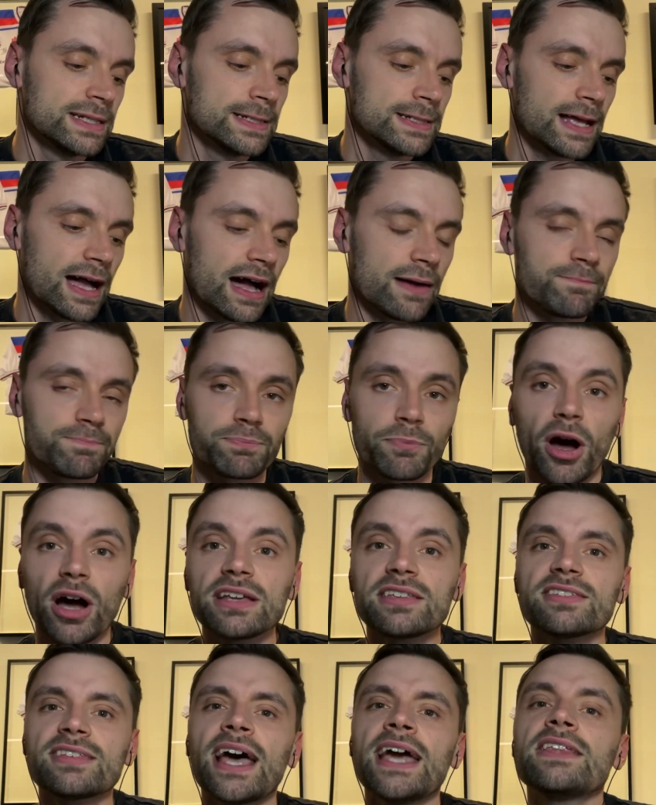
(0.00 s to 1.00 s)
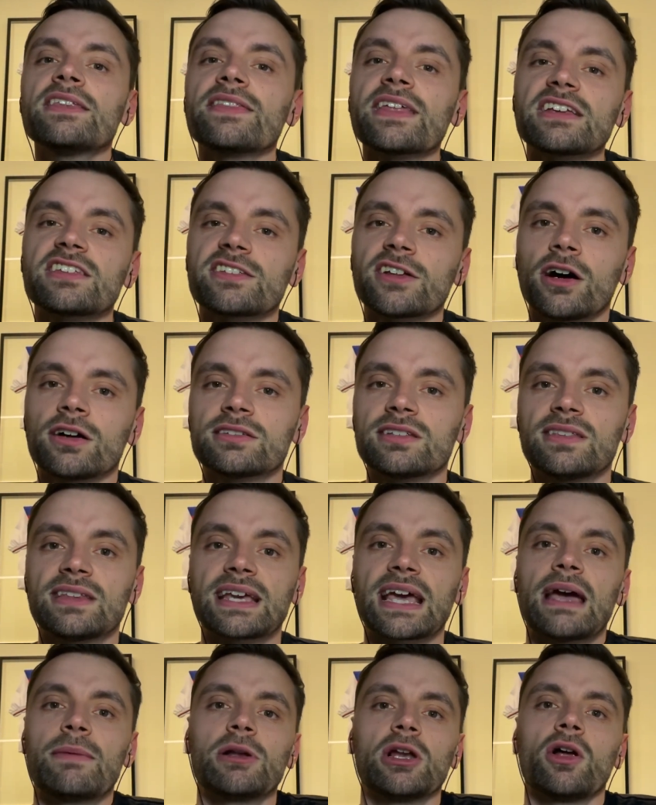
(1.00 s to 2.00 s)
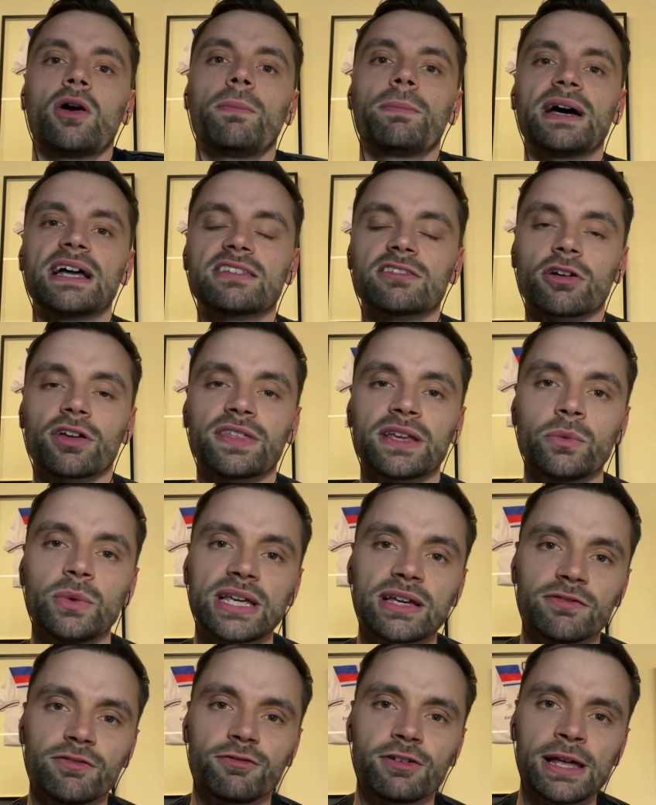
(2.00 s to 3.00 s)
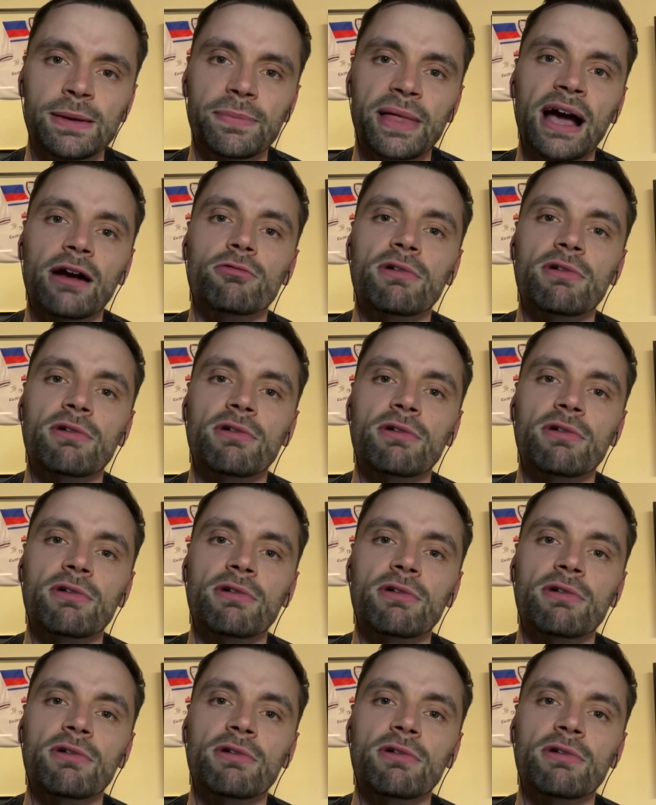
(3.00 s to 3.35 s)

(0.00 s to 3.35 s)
But I say that they started the game a lot better. I think we can flip that